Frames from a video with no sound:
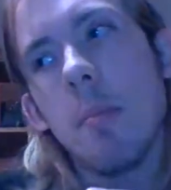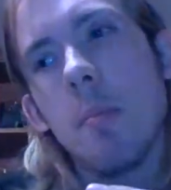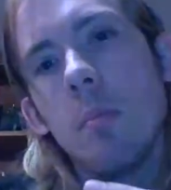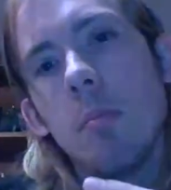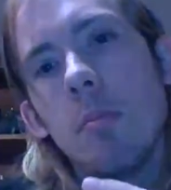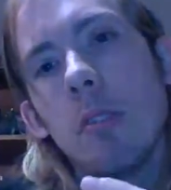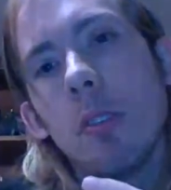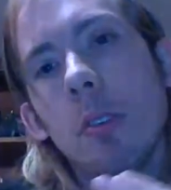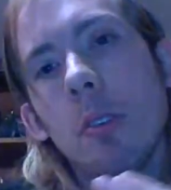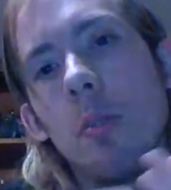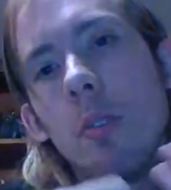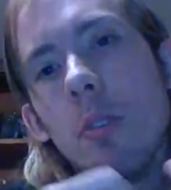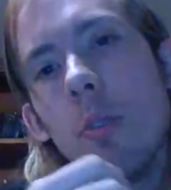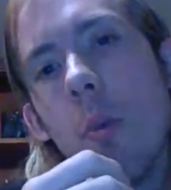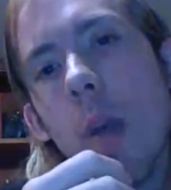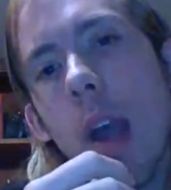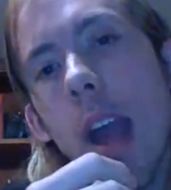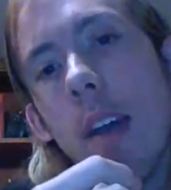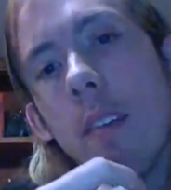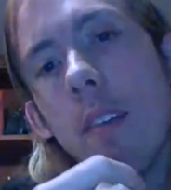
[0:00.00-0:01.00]
So you
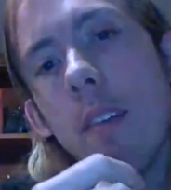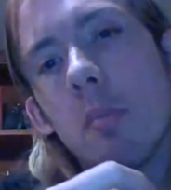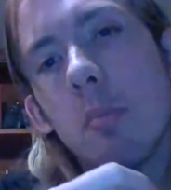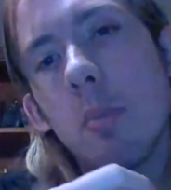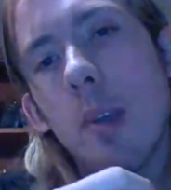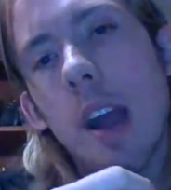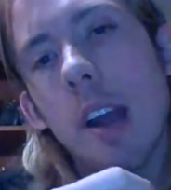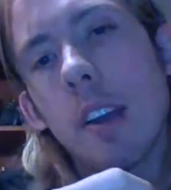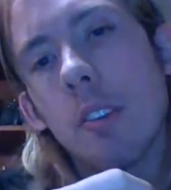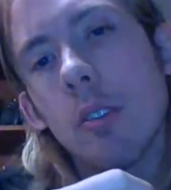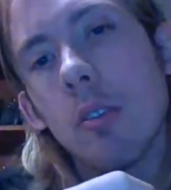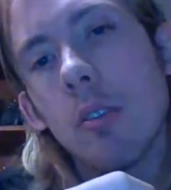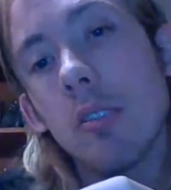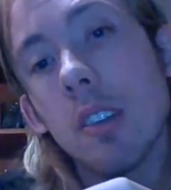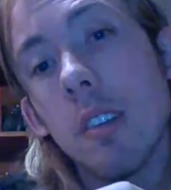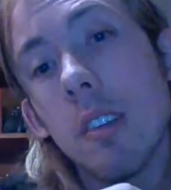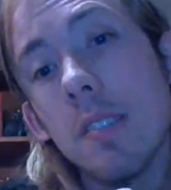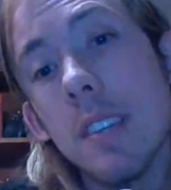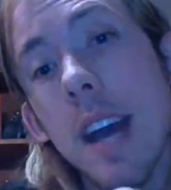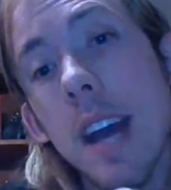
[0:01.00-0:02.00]
have this practical
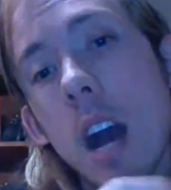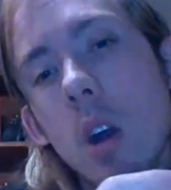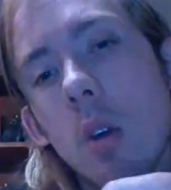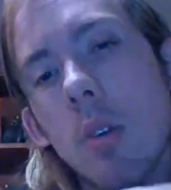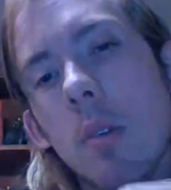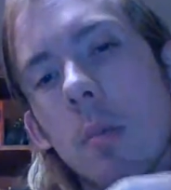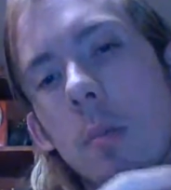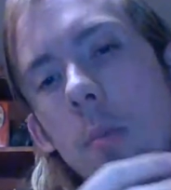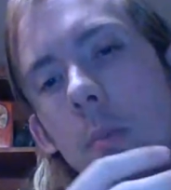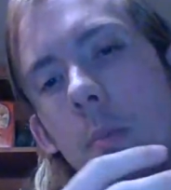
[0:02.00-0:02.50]
stuff down,